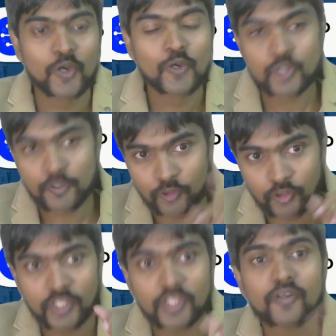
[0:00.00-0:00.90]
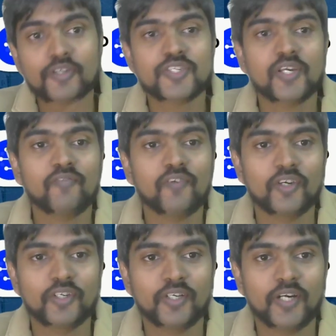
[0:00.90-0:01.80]
So if you think you're a
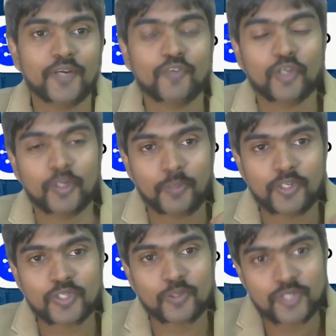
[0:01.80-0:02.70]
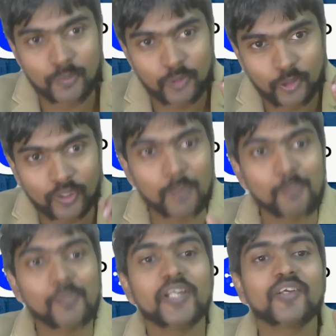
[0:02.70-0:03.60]
self-learner and if you're a person who's able to
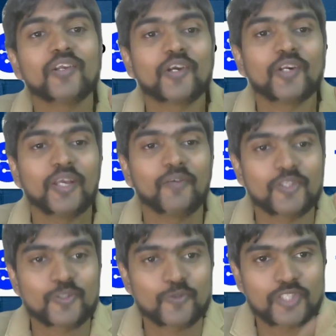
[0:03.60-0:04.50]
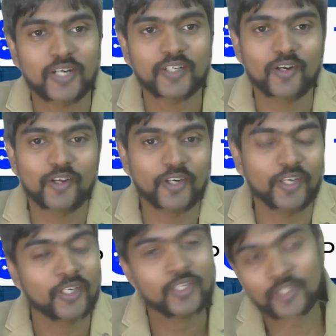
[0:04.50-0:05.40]
complete a learning once you start a
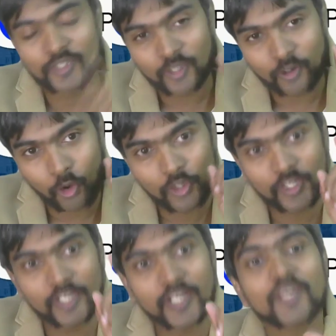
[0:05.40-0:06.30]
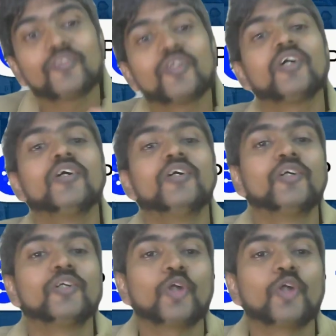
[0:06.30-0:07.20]
learning, you're already in the
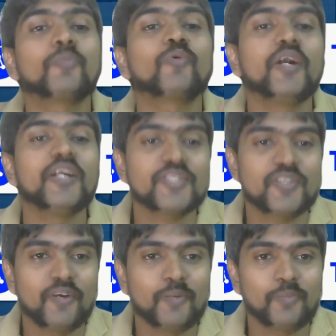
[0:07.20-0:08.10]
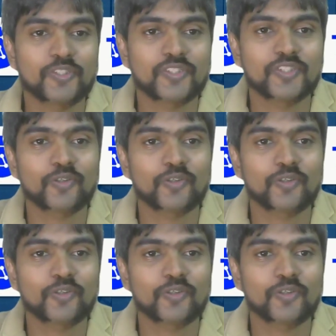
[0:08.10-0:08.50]
top 27%.